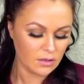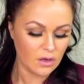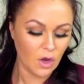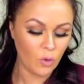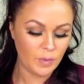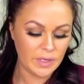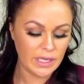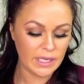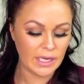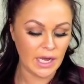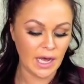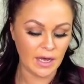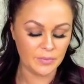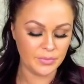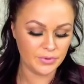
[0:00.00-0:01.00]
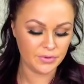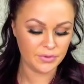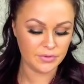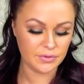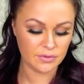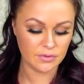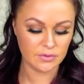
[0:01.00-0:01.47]
Opening up.
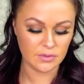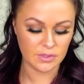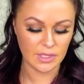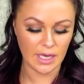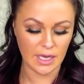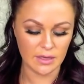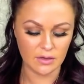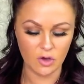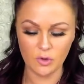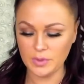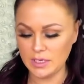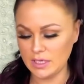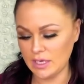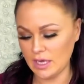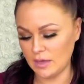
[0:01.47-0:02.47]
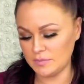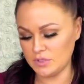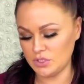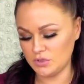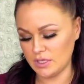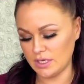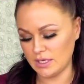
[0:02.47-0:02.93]
Yeah, opening up
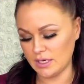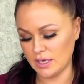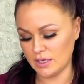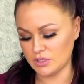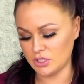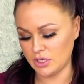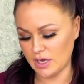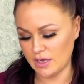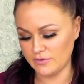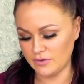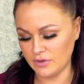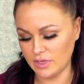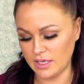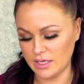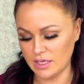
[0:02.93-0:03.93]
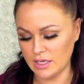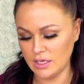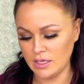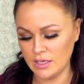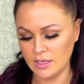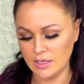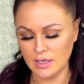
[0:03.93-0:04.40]
to the connection. I feel like
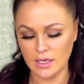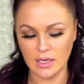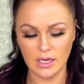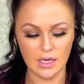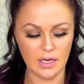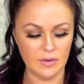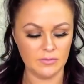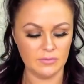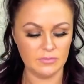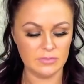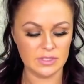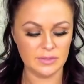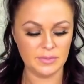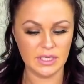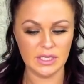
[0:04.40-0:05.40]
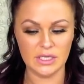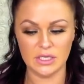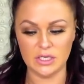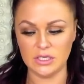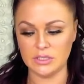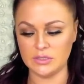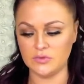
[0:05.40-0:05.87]
um, somebody
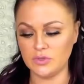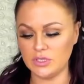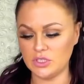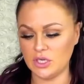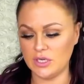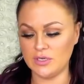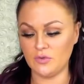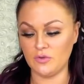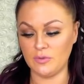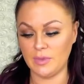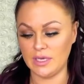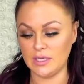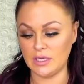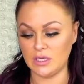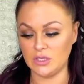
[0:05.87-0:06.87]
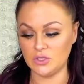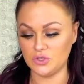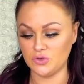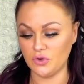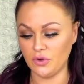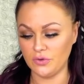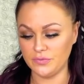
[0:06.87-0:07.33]
here is really trying to remain in
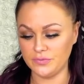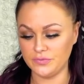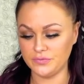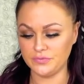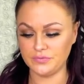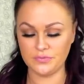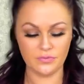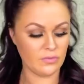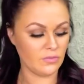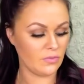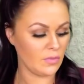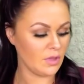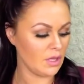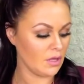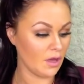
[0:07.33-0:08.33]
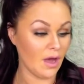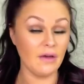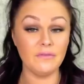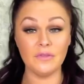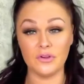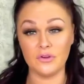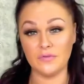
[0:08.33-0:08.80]
control
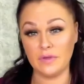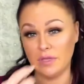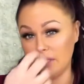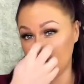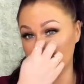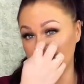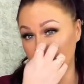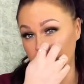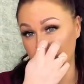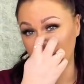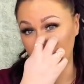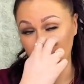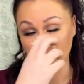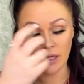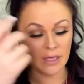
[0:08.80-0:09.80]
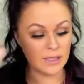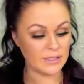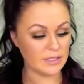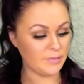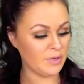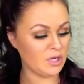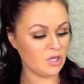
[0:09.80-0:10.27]
of their feelings even.
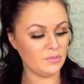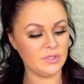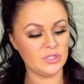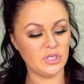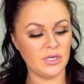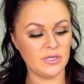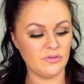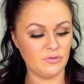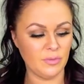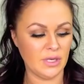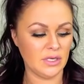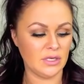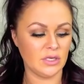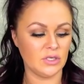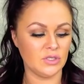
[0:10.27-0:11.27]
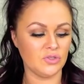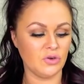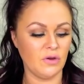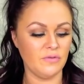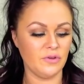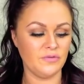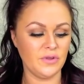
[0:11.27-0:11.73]
Somebody could be trying to remain in
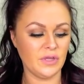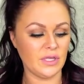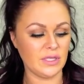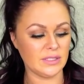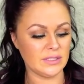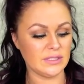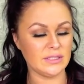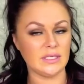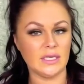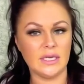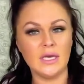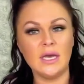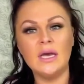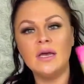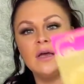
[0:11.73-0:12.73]
control of their feelings, see?